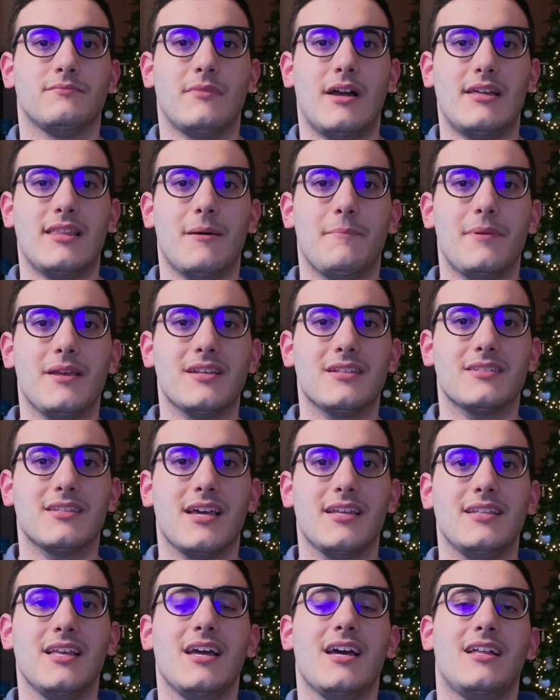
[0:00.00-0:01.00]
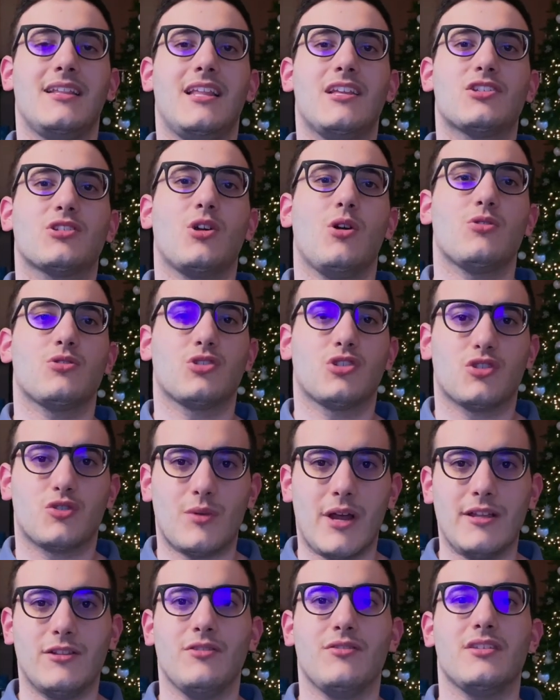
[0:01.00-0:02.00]
And that being said, let's go
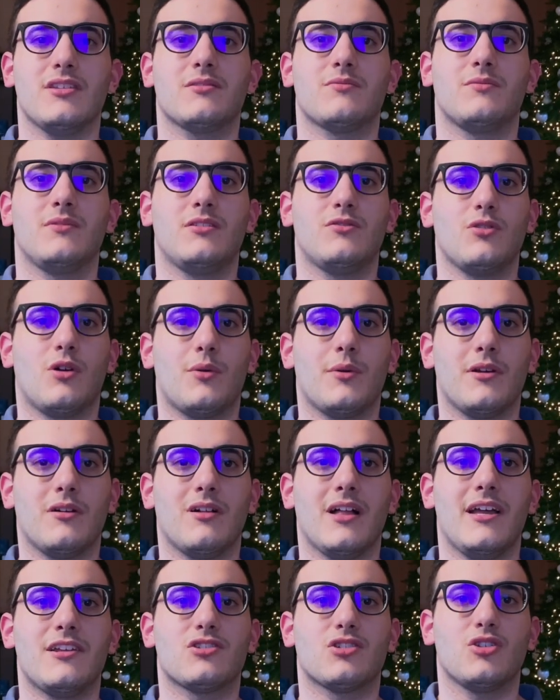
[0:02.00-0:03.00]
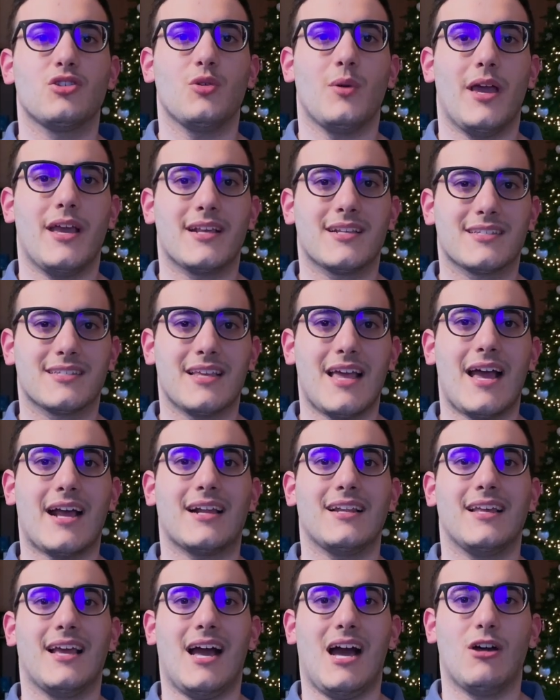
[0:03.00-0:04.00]
straight to this tutorial and show you
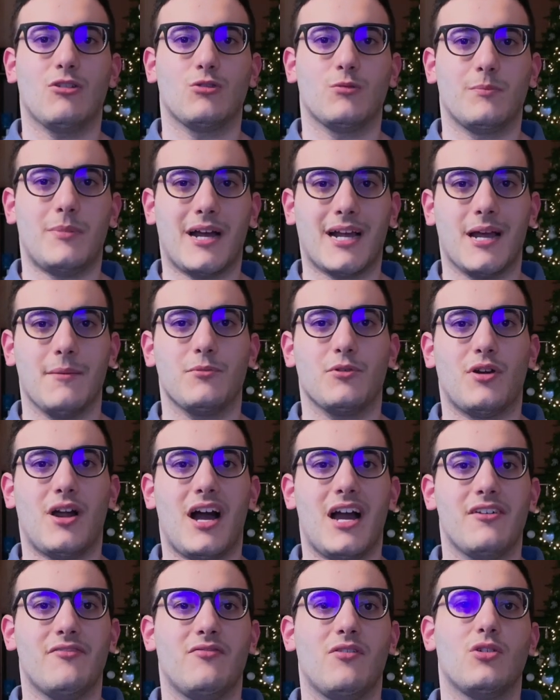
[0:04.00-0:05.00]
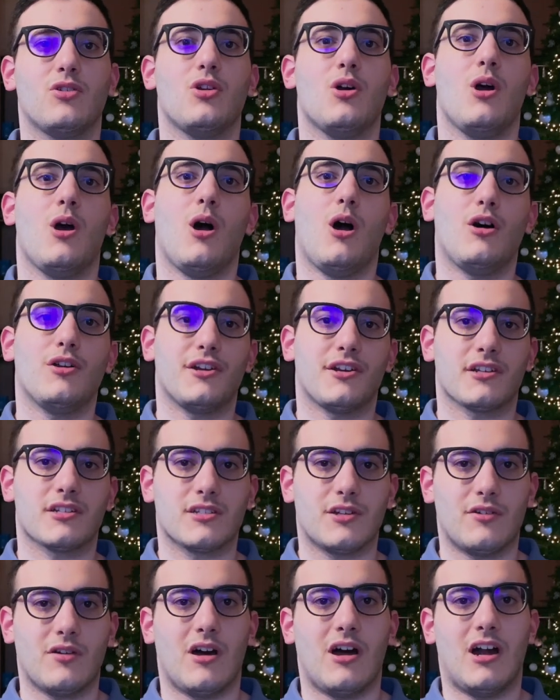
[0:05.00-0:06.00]
exactly how to back up your iPhone on an
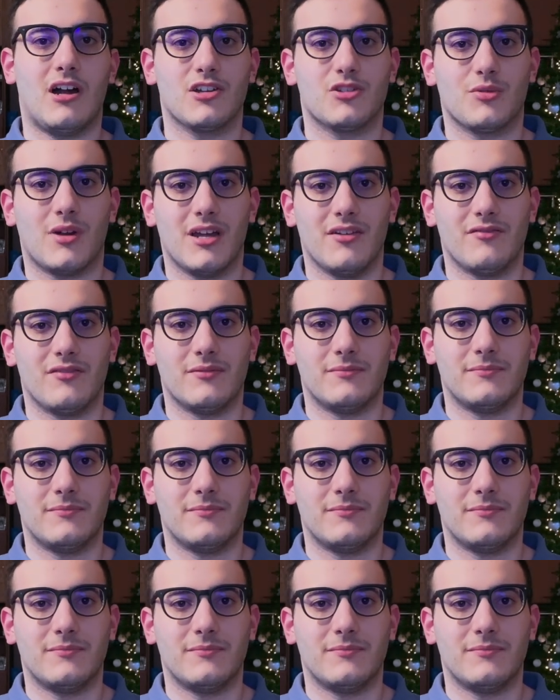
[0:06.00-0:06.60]
external hard drive.